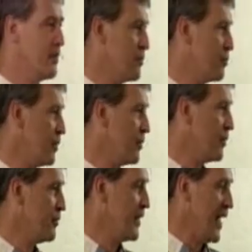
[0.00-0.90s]
the spirit
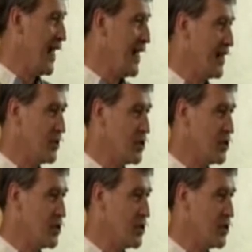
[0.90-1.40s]
of the age.